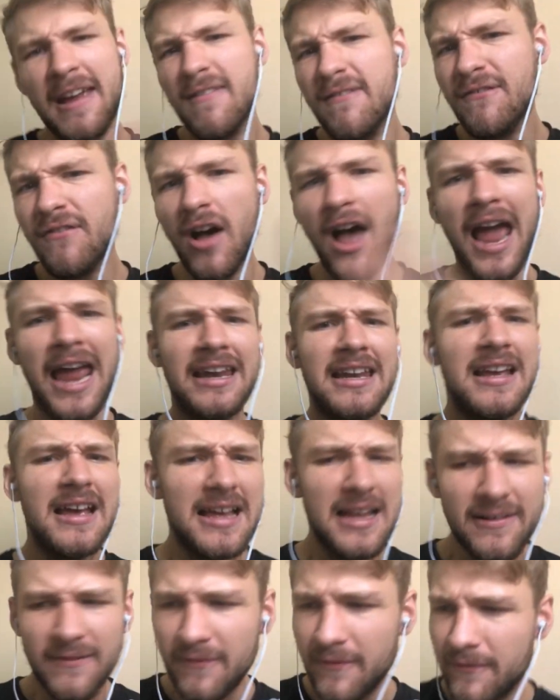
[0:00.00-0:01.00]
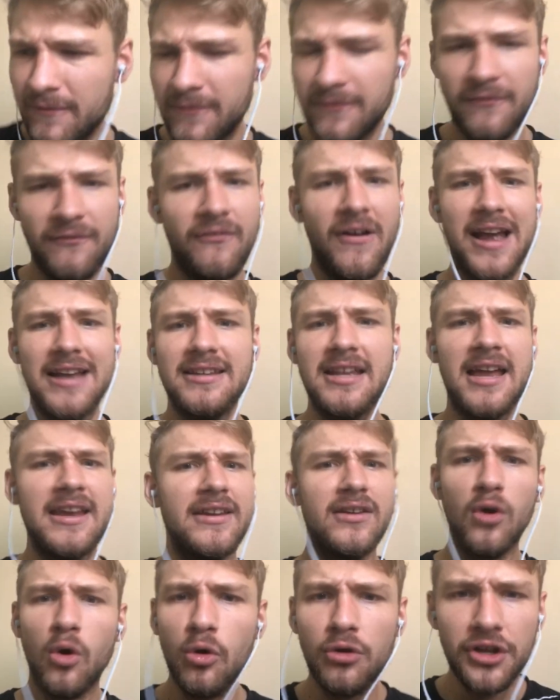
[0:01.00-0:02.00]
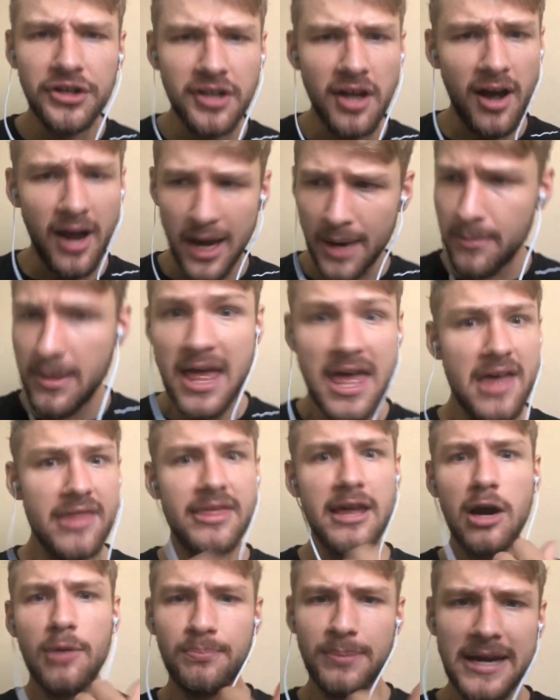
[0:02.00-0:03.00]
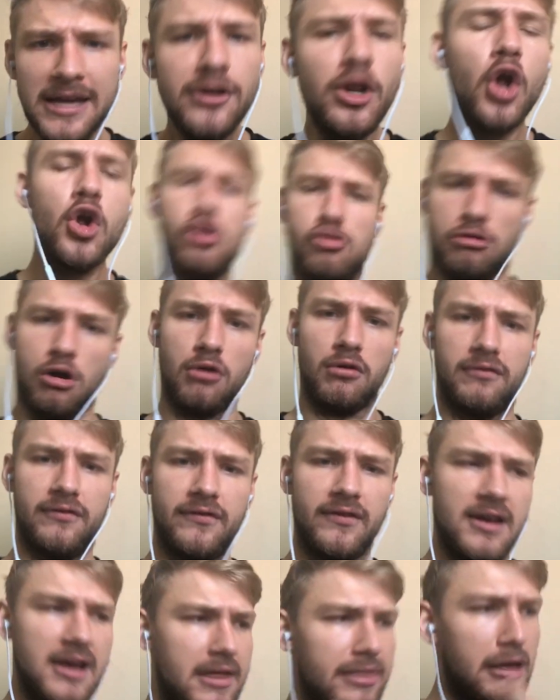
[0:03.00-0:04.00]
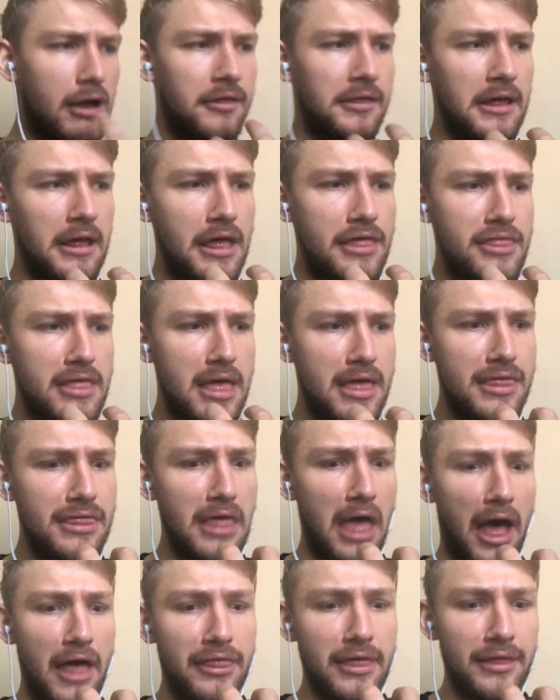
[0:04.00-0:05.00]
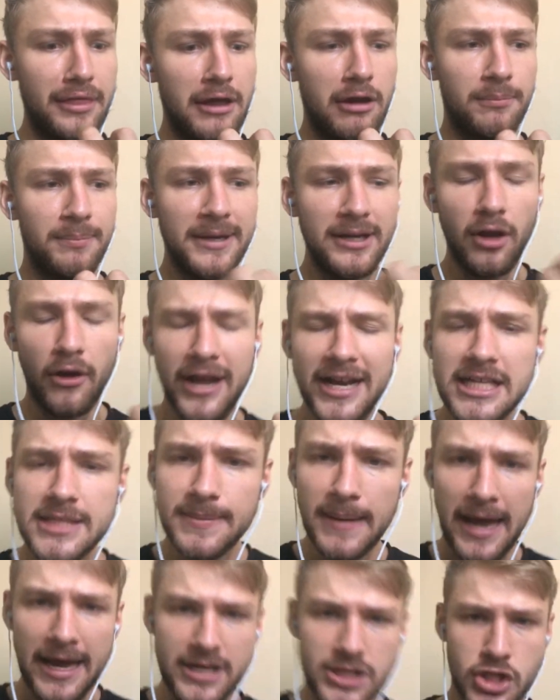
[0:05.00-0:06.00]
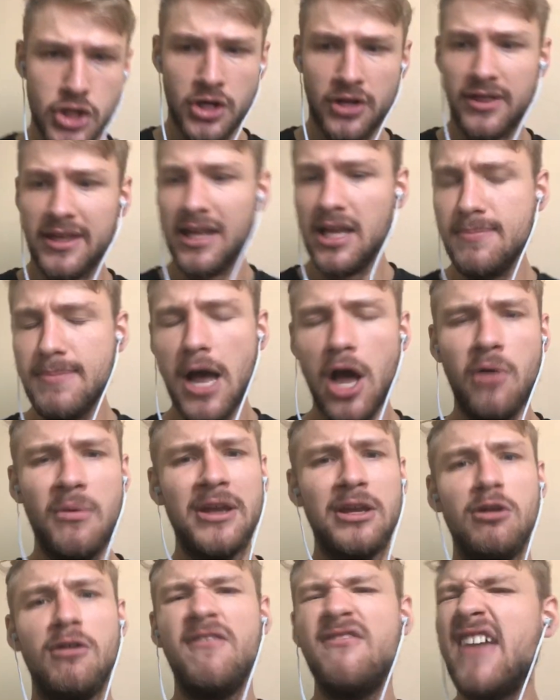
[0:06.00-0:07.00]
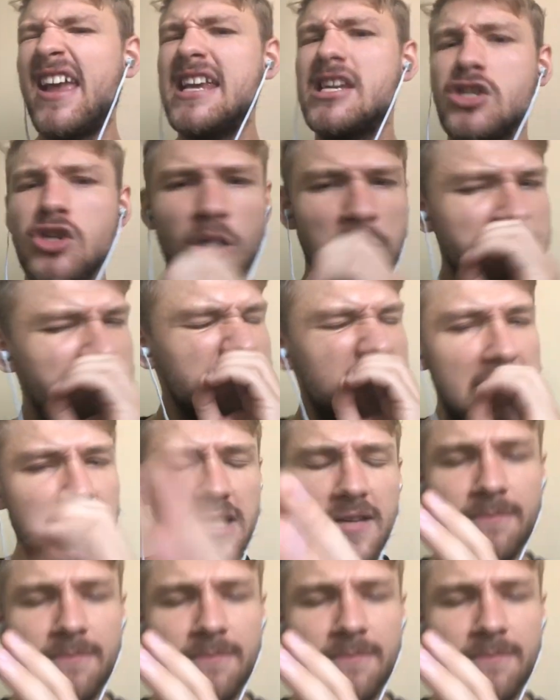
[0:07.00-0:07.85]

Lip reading: fine dandy all the time, there'll be no growth. There'll be no expansion. Think about when you face your massive